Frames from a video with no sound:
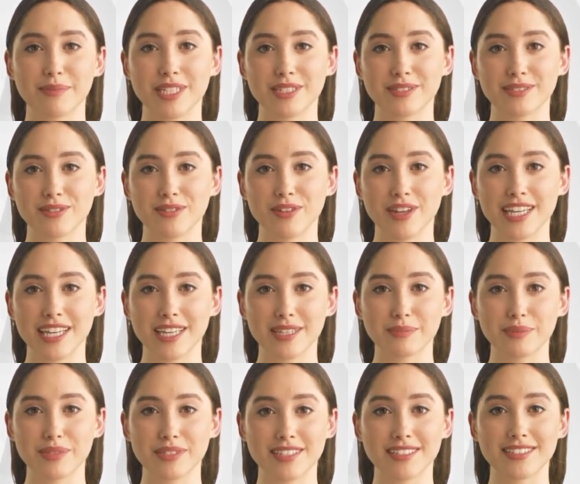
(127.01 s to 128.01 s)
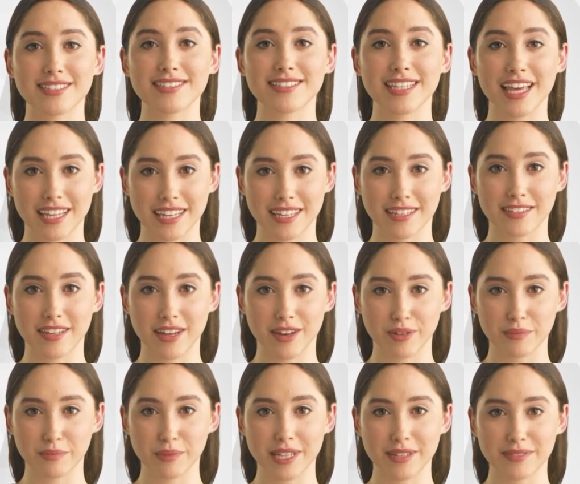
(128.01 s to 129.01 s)
being treated with the study
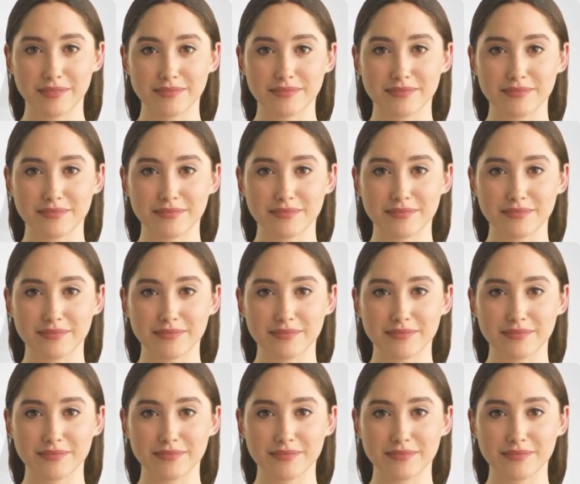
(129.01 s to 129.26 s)
therapy.